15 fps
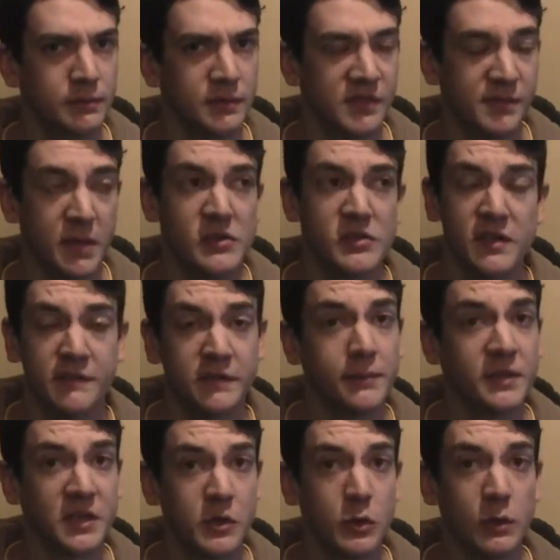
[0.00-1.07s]
Especially if
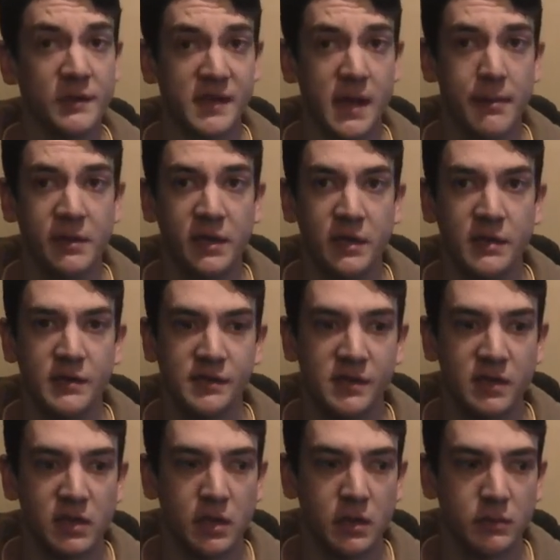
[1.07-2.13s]
something cool is happening,
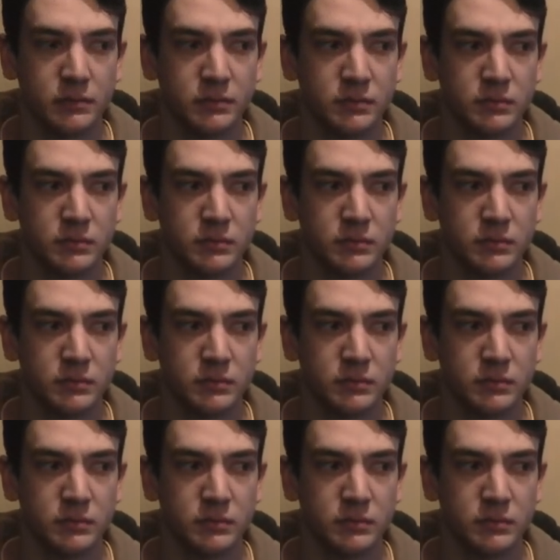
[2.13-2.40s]
because, you know,